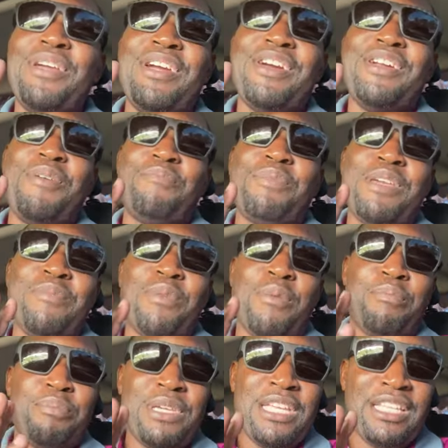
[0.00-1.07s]
we heard of
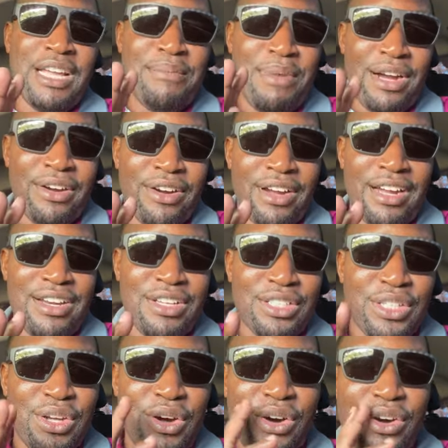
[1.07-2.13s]
people, Peter McGregor does
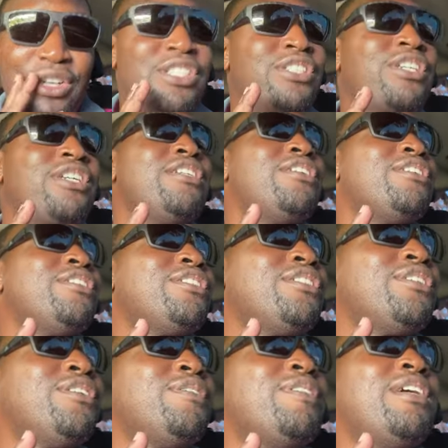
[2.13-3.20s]
100 of them.
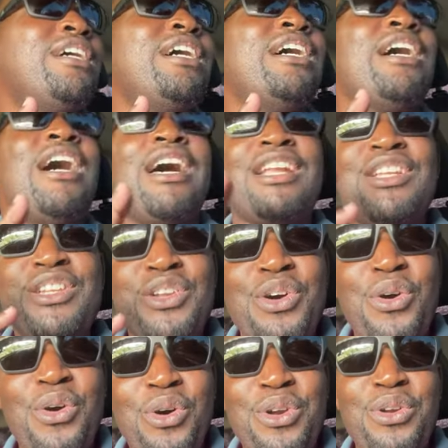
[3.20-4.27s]
So I
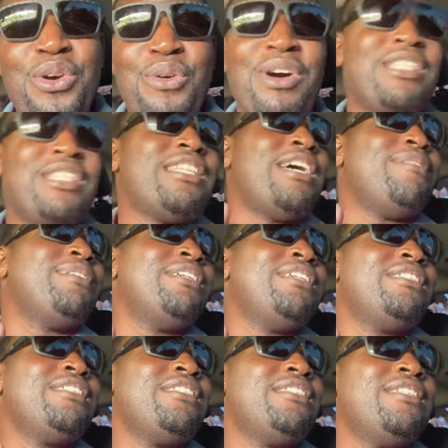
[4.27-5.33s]
don't know what's
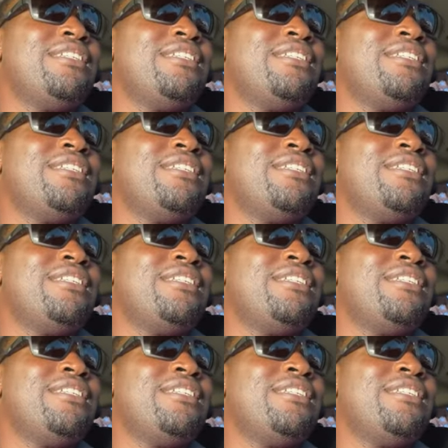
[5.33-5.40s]
happening.